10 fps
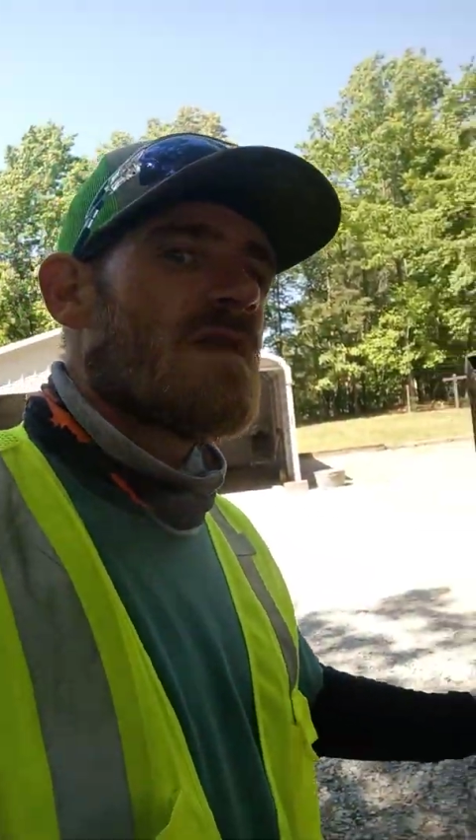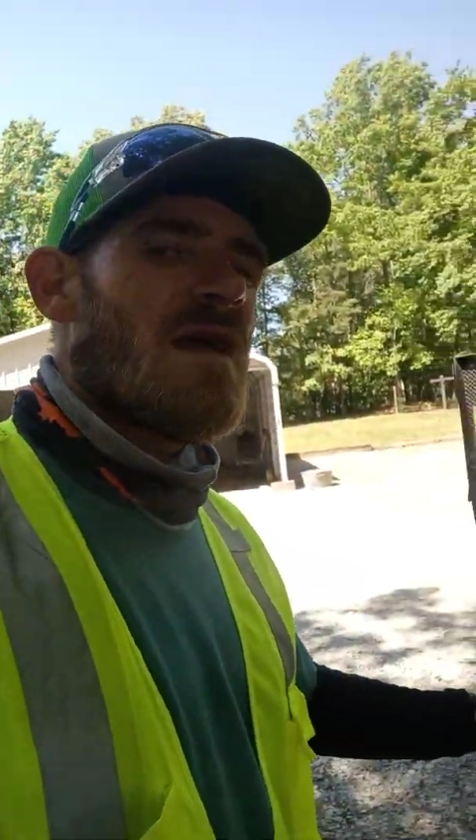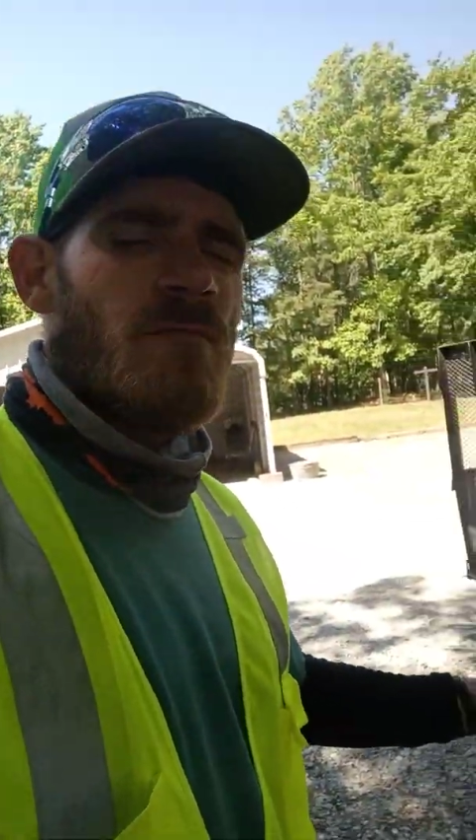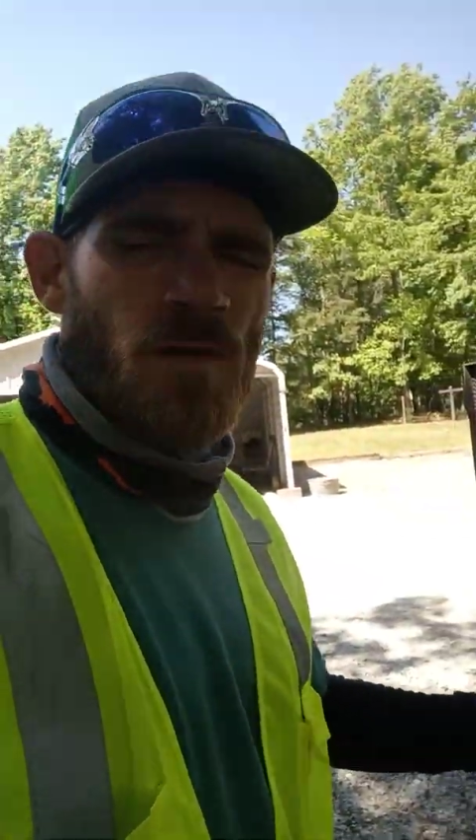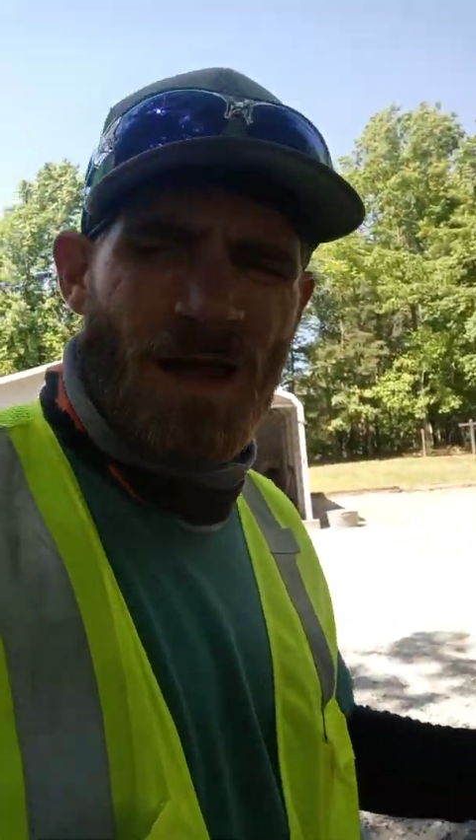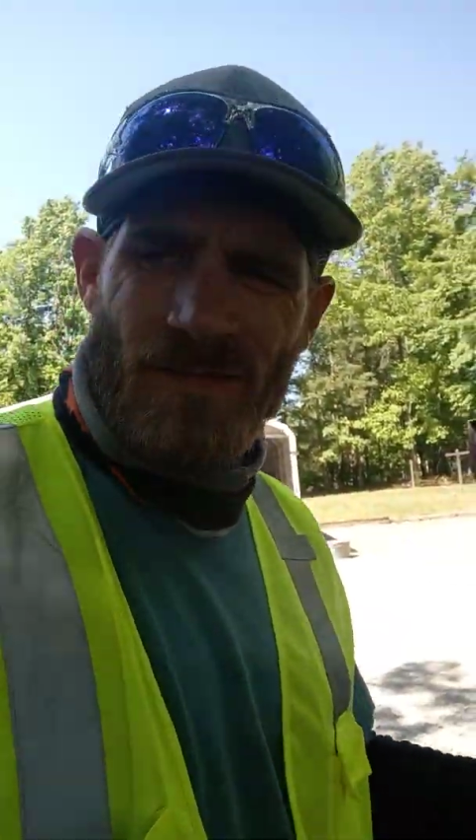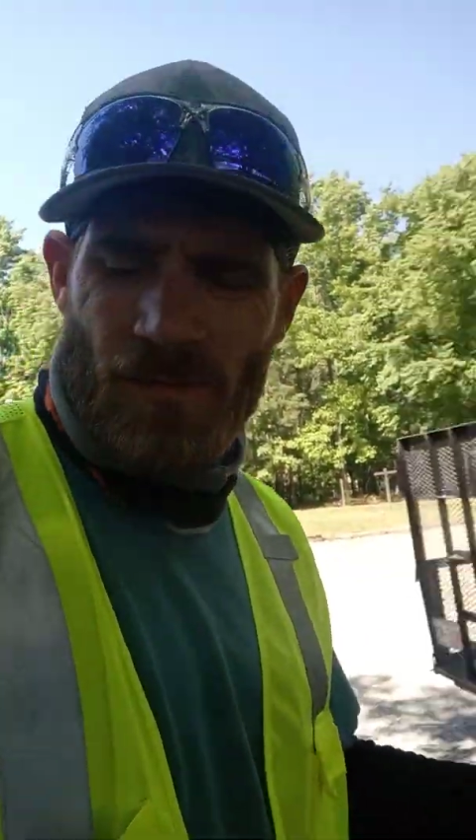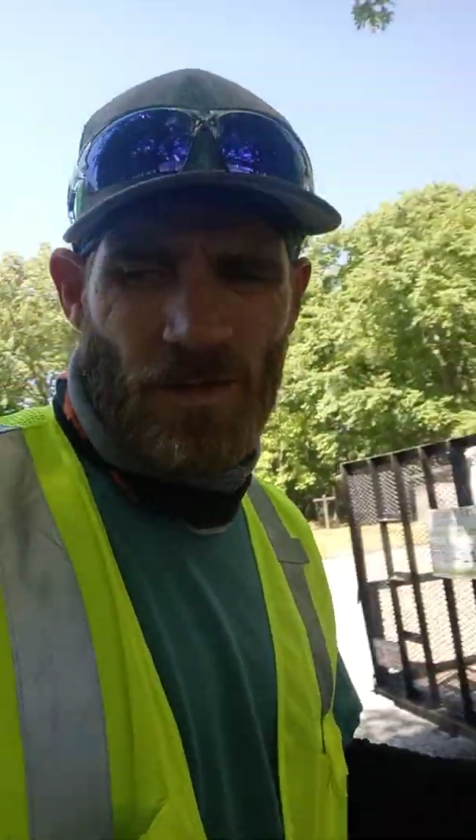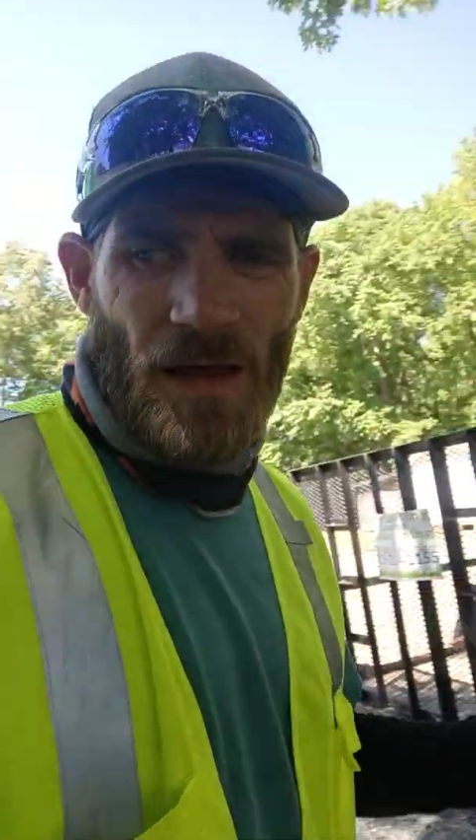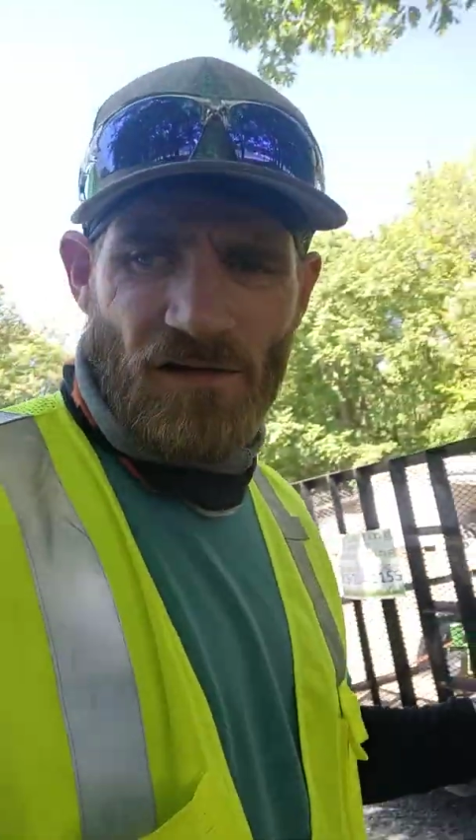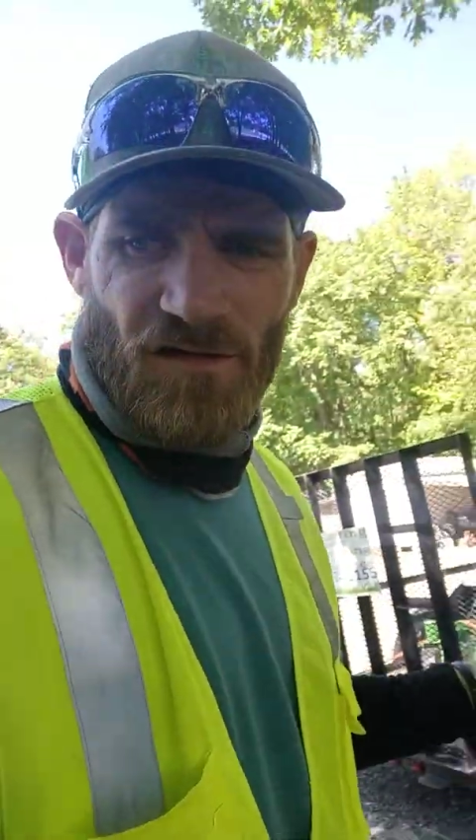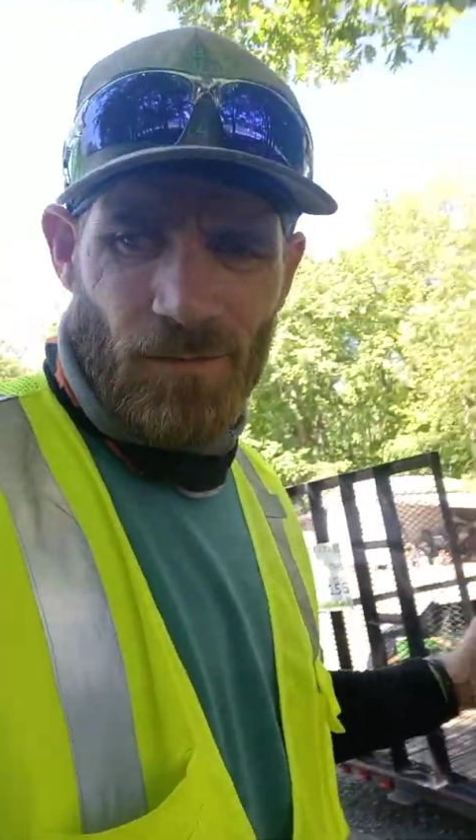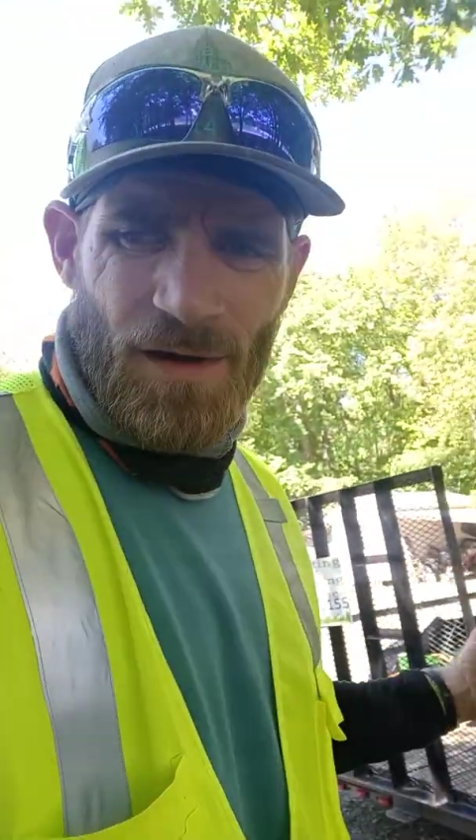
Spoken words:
Everlasting Nation,